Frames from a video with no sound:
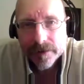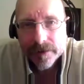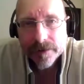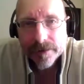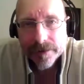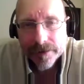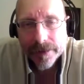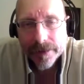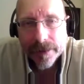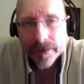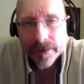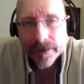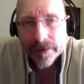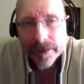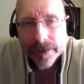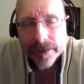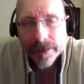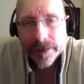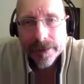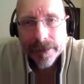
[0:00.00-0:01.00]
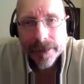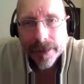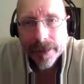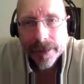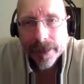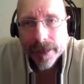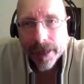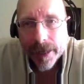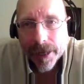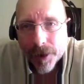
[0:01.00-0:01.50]
that can
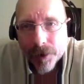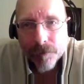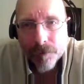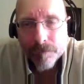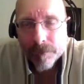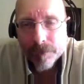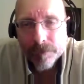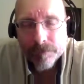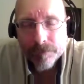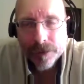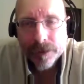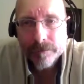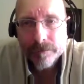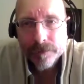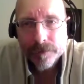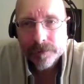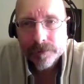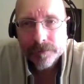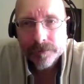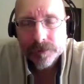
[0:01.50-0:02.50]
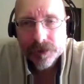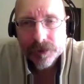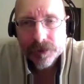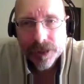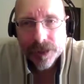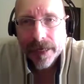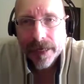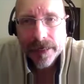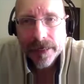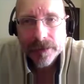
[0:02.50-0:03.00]
help people
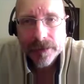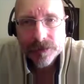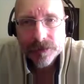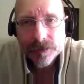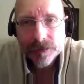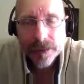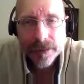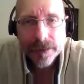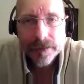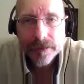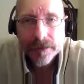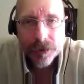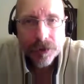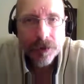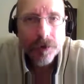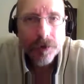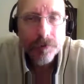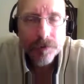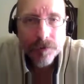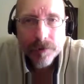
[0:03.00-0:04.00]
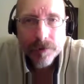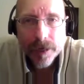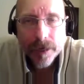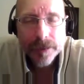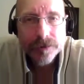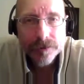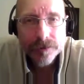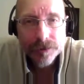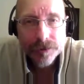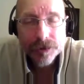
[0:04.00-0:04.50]
change. And, you know, you
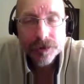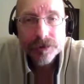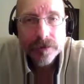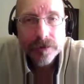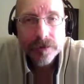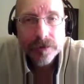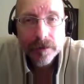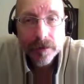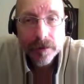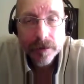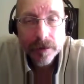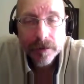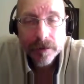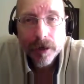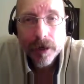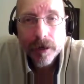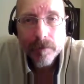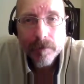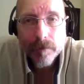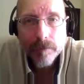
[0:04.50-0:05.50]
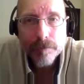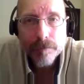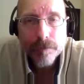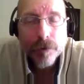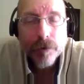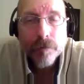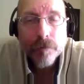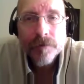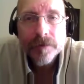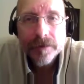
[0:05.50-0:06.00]
guys are just a
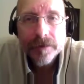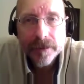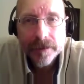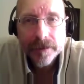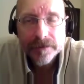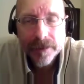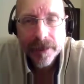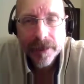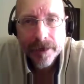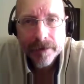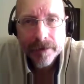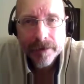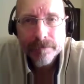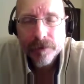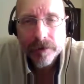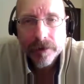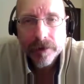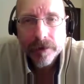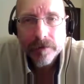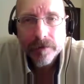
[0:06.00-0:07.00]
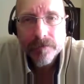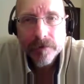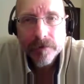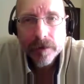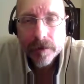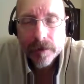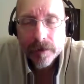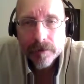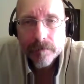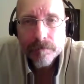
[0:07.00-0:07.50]
perfect example of
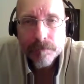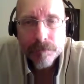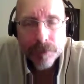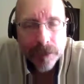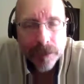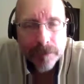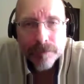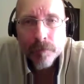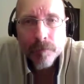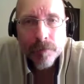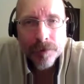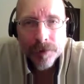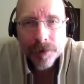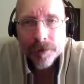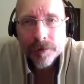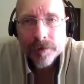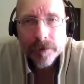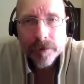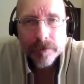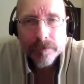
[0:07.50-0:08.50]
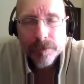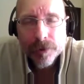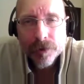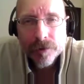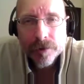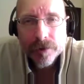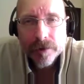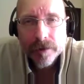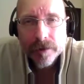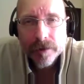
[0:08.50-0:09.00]
people within the
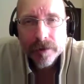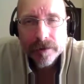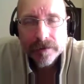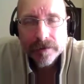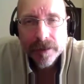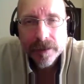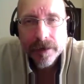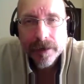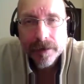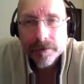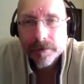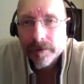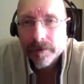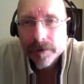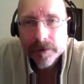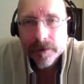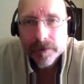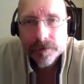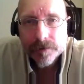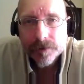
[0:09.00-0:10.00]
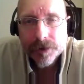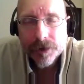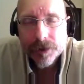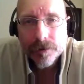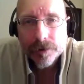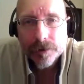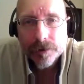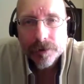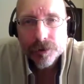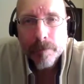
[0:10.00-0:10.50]
community that's got, you
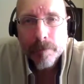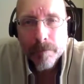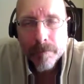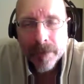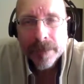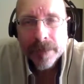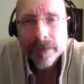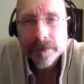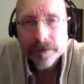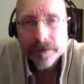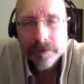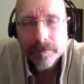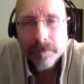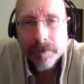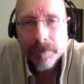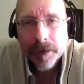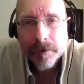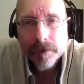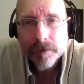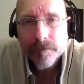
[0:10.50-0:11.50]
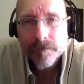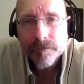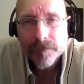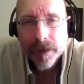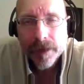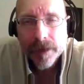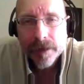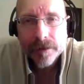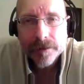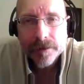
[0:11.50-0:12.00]
know, a tremendous amount of
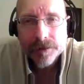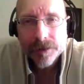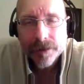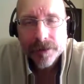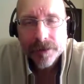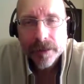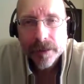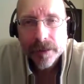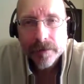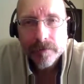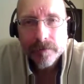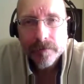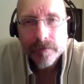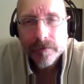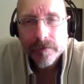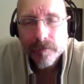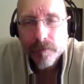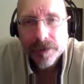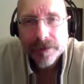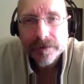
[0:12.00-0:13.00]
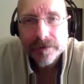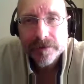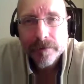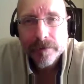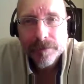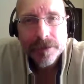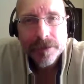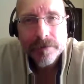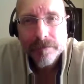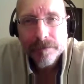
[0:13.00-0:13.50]
knowledge and
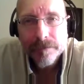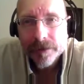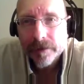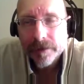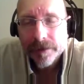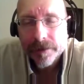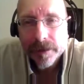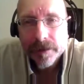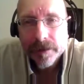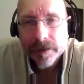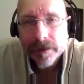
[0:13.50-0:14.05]
wisdom and ability